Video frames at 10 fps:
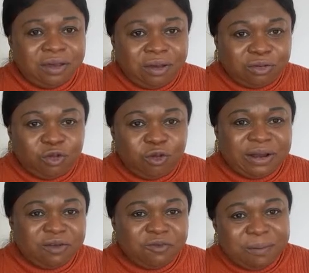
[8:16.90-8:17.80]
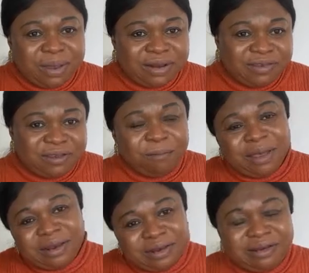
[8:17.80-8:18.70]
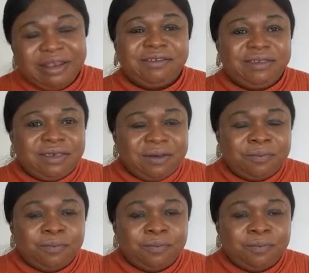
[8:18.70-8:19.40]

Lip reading: October, November, December next year.